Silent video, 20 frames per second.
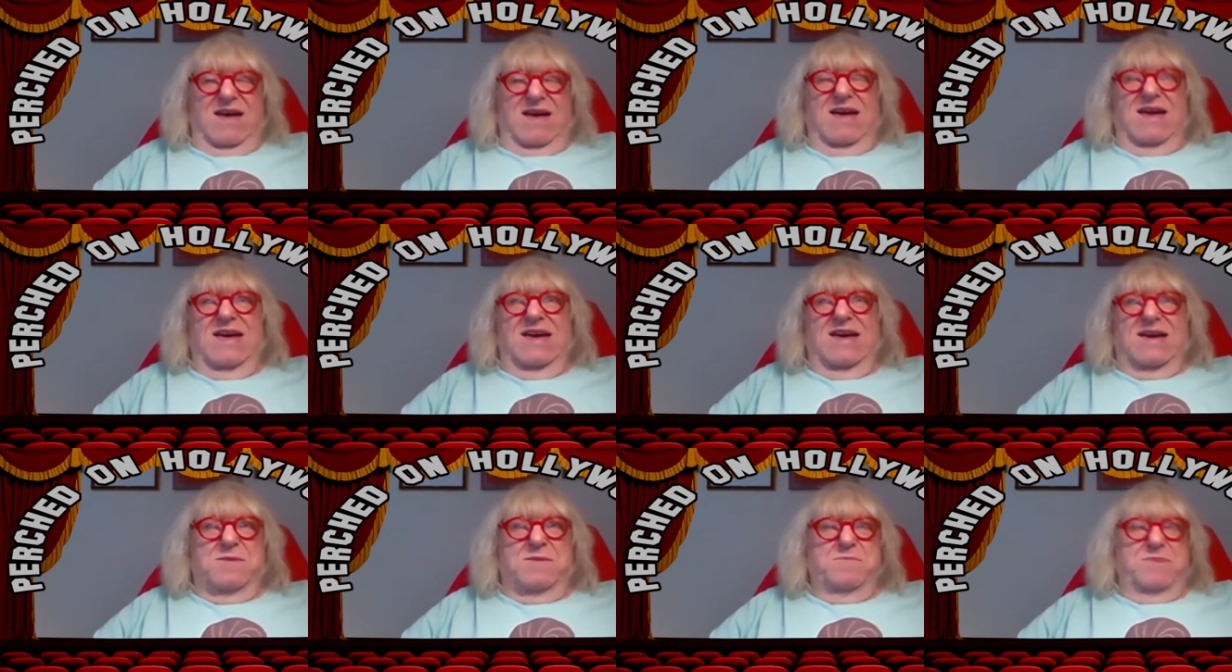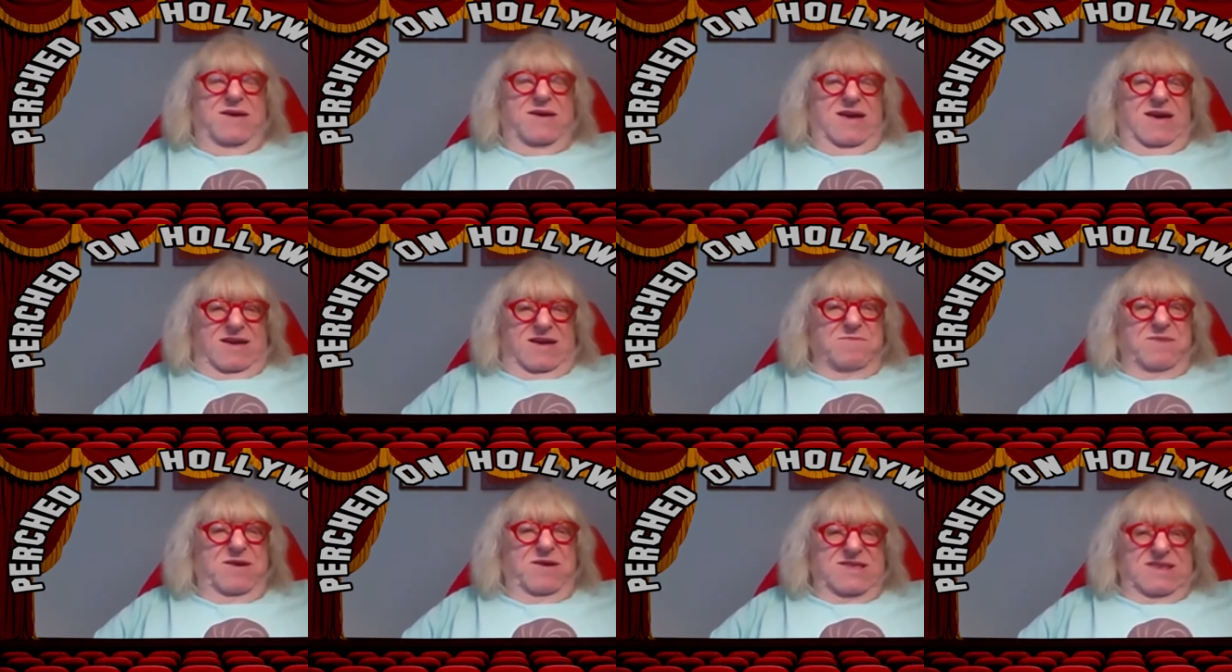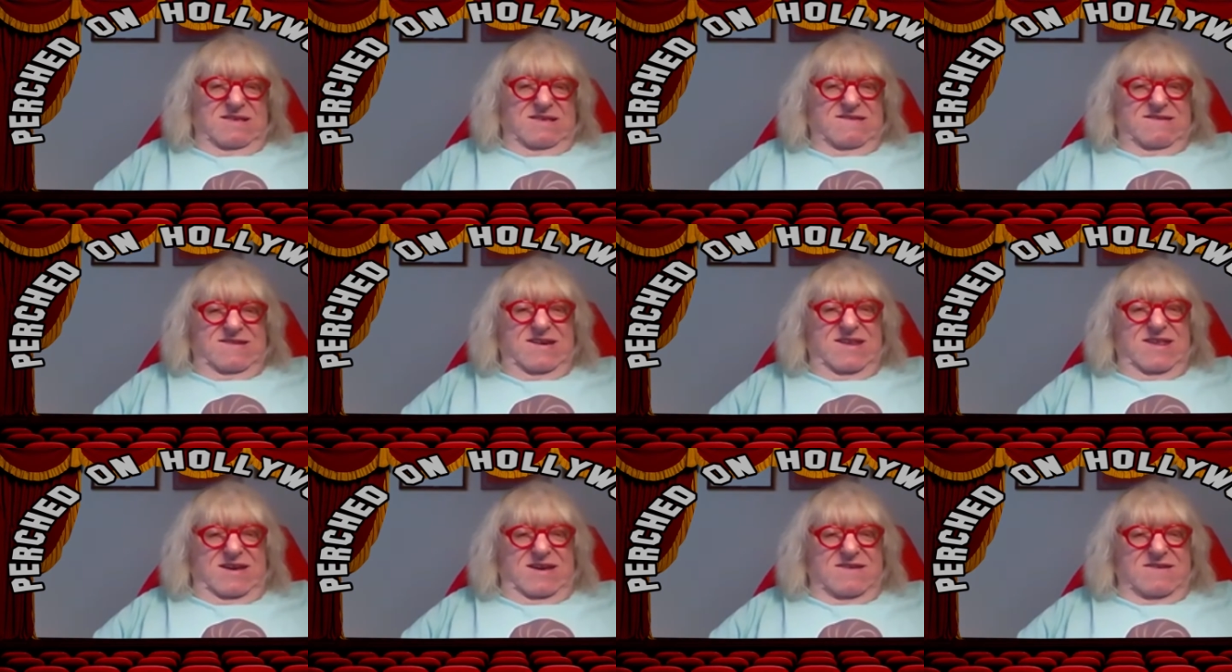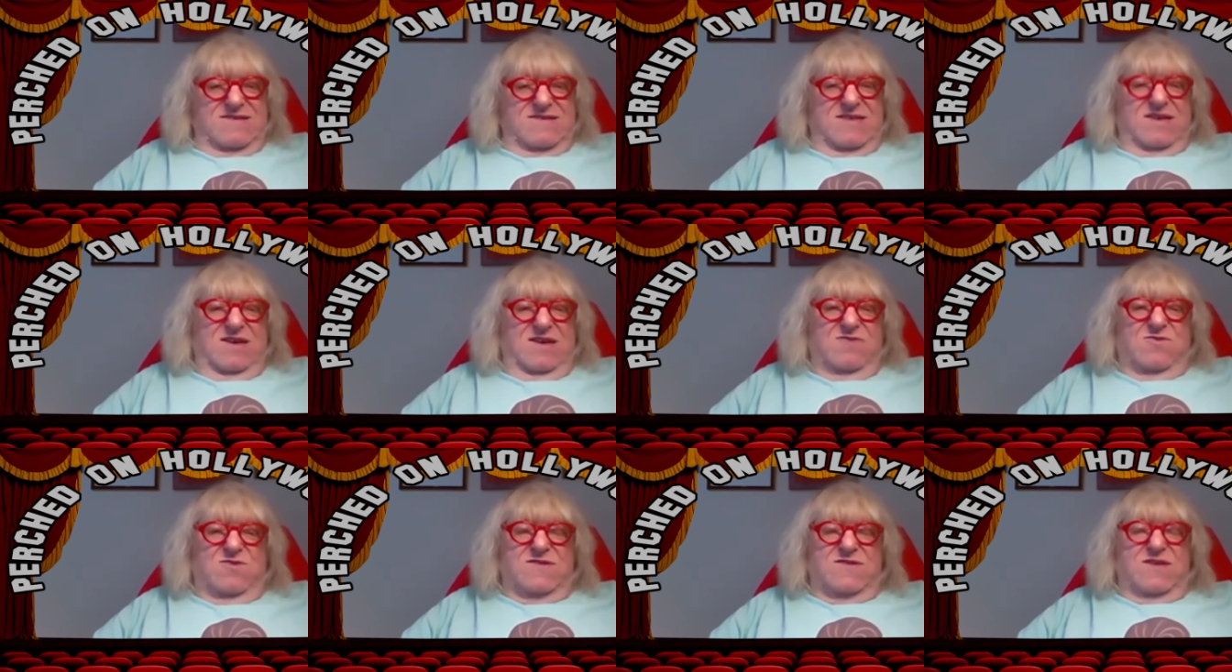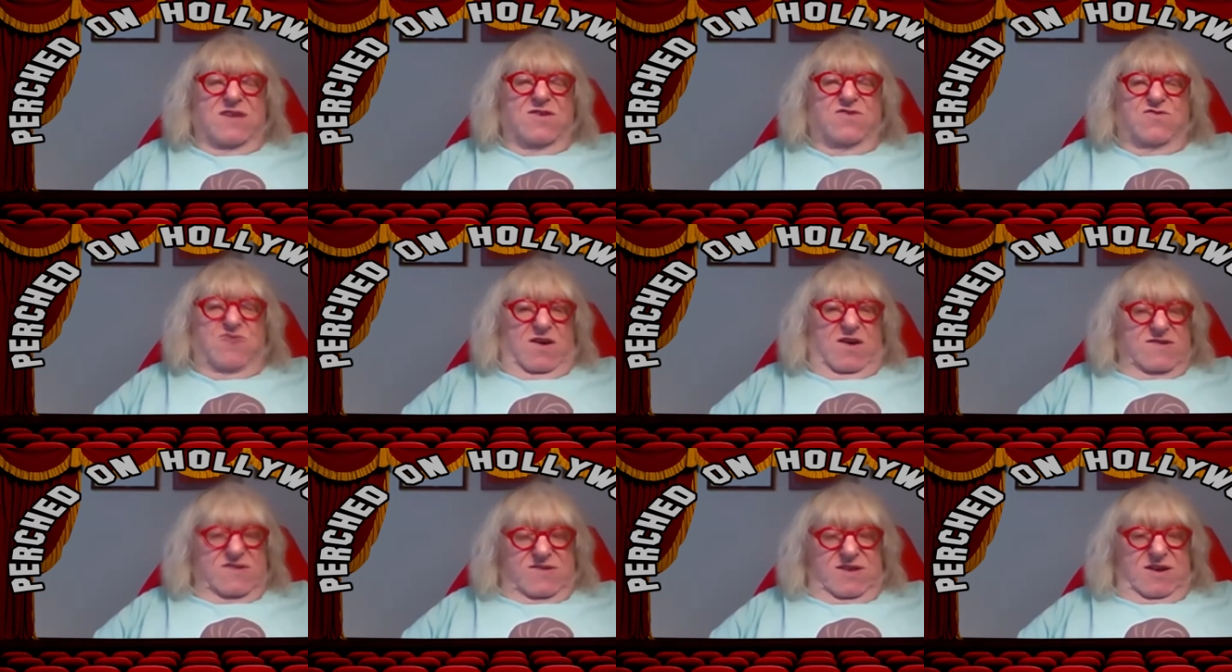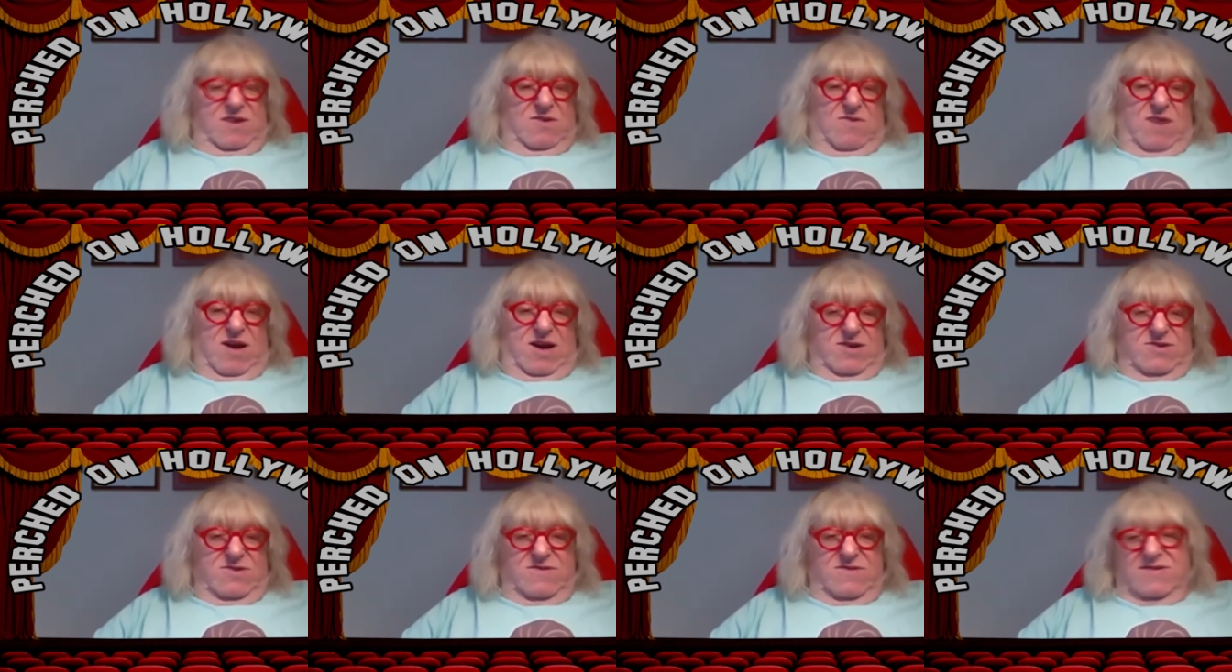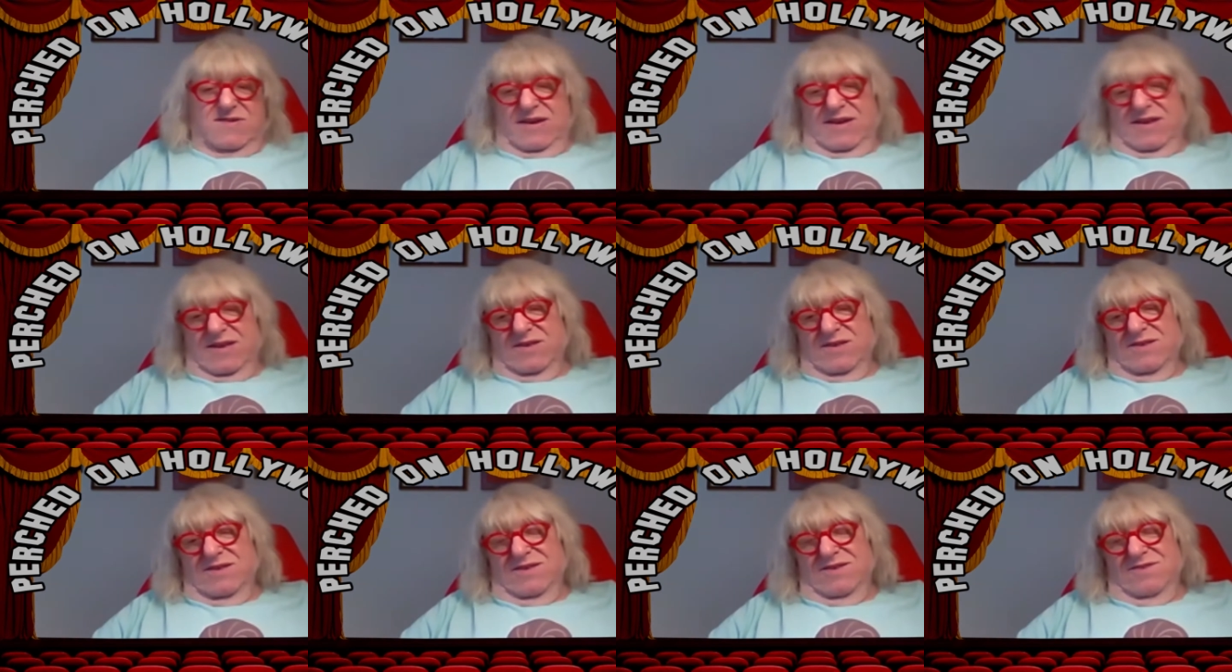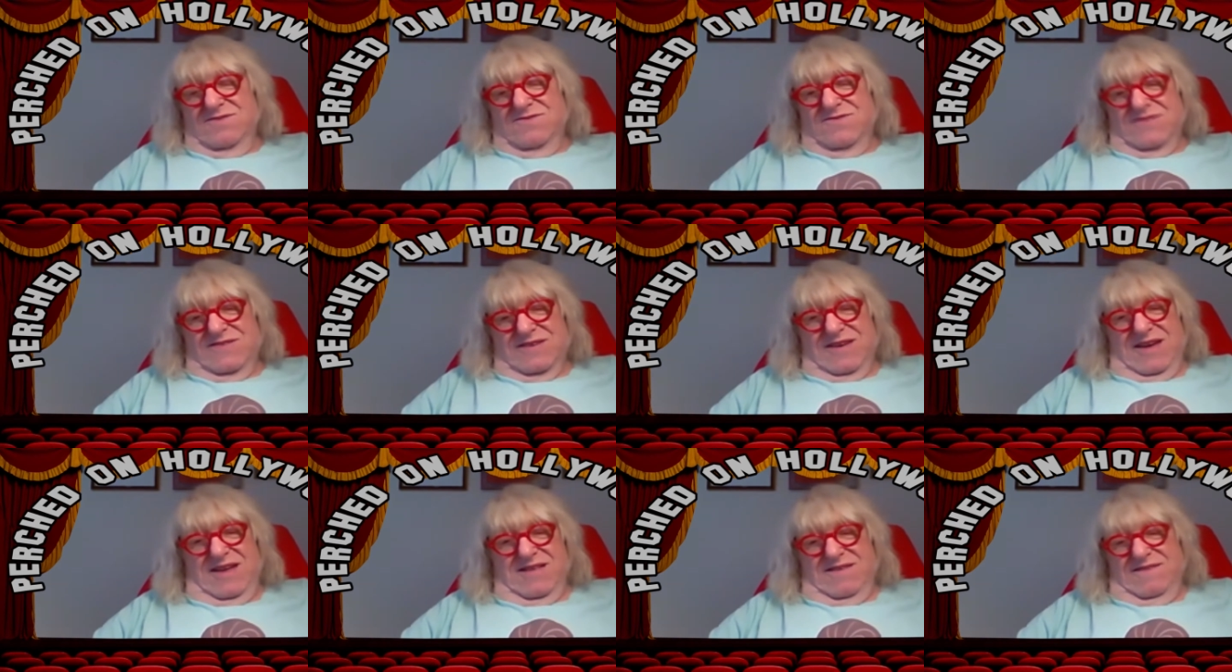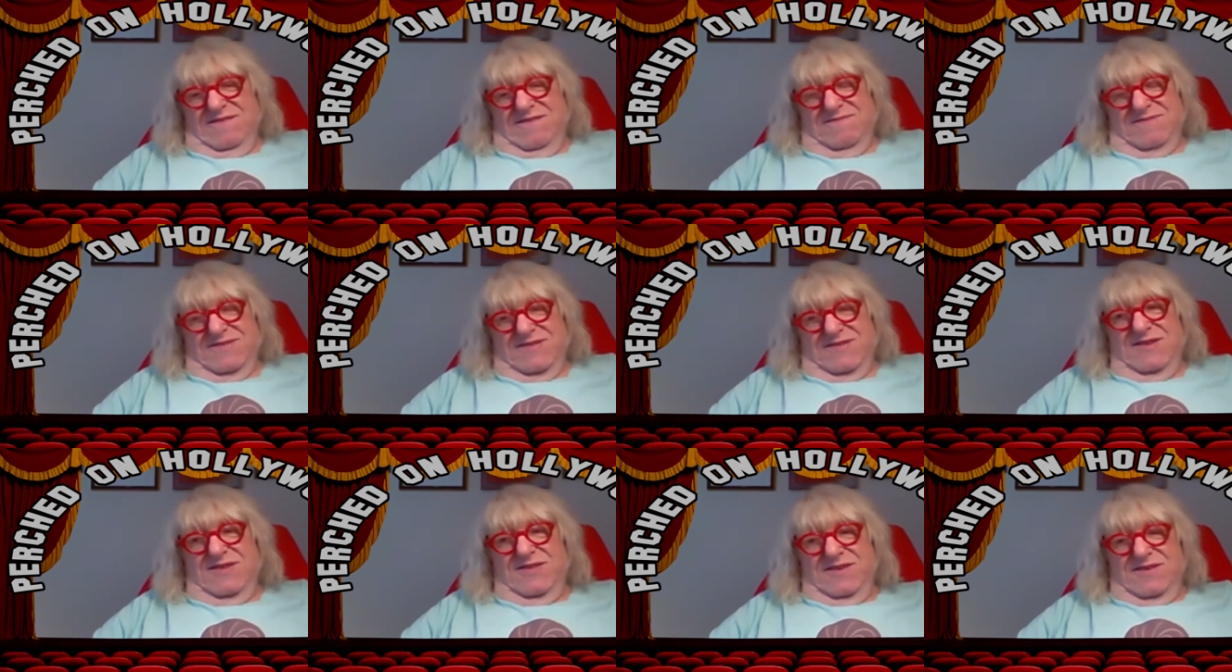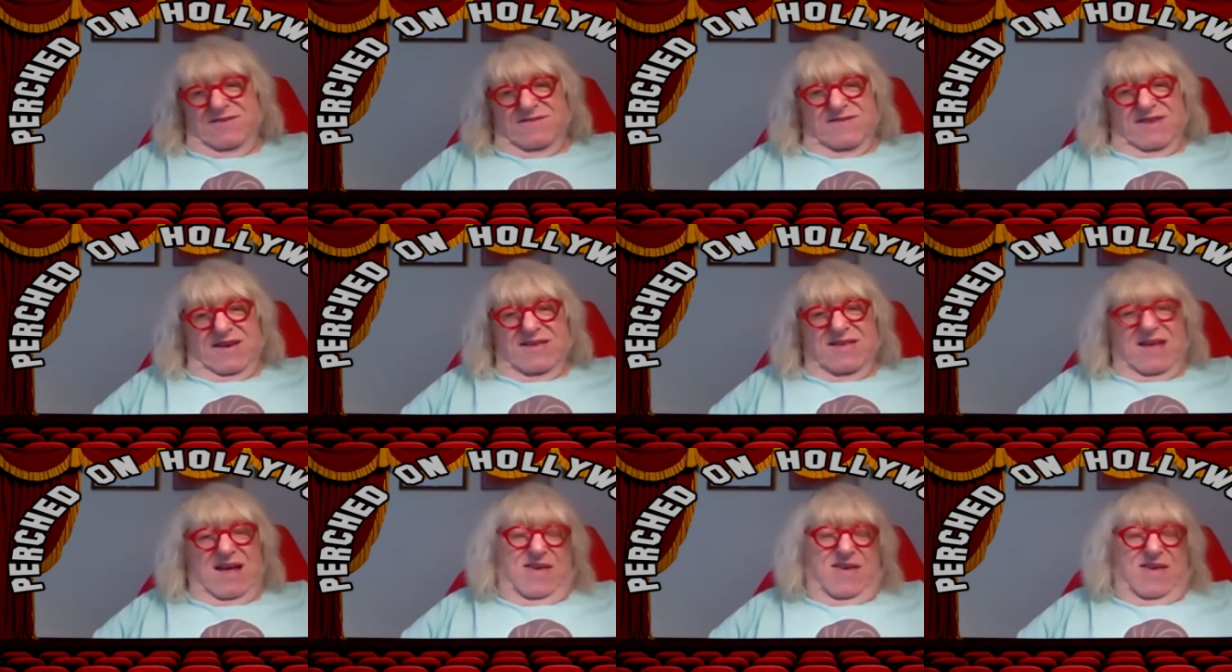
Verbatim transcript: it can be it can be a little tedious. And they, of course, they trust their writers, and you're just kind of sitting there saying, "I